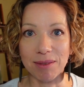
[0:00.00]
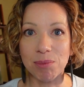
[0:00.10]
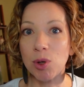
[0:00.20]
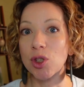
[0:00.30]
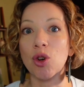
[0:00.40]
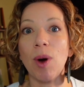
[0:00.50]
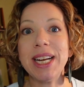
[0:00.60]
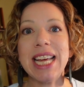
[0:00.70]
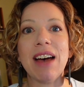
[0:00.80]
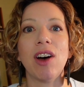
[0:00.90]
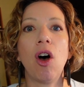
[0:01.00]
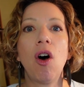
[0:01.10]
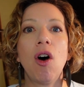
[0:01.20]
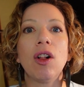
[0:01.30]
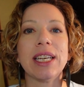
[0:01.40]
So it's great to have it
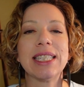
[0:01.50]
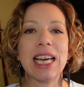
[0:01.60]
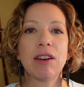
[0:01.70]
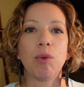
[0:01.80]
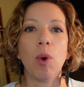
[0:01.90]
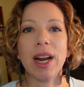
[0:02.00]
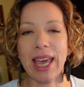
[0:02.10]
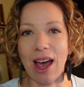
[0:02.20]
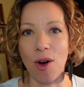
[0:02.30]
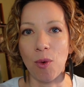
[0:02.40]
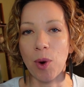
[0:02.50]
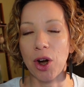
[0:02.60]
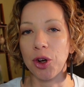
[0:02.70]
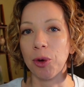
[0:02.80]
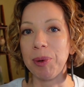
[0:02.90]
all inside of one account where
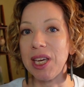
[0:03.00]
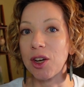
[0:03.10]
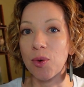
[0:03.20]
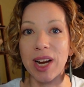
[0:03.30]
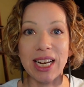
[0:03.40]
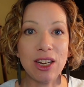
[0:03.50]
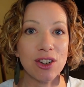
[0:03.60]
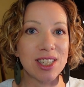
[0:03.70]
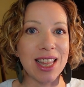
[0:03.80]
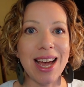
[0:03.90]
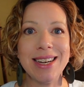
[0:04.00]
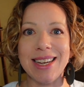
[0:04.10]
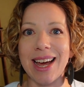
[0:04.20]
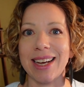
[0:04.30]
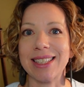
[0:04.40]
you'll be creating your slide
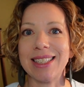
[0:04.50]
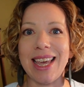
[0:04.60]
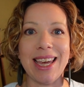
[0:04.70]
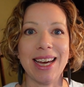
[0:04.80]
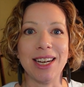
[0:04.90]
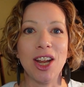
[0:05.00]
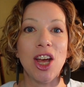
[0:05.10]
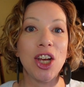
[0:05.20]
decks and